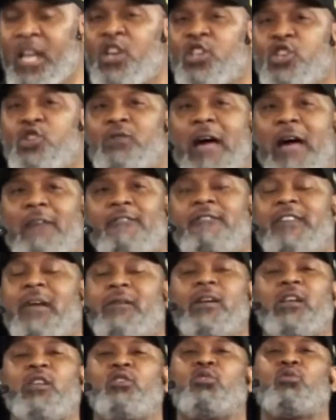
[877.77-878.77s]
you have
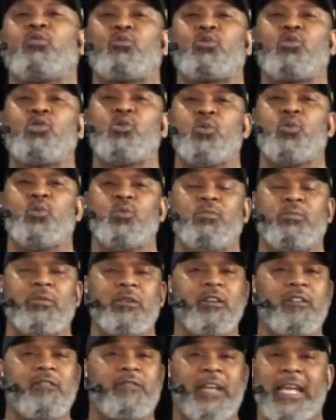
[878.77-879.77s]
very little room
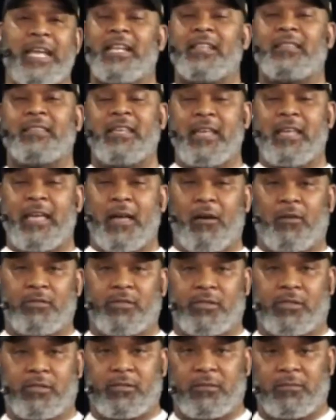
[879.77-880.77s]
for anything else.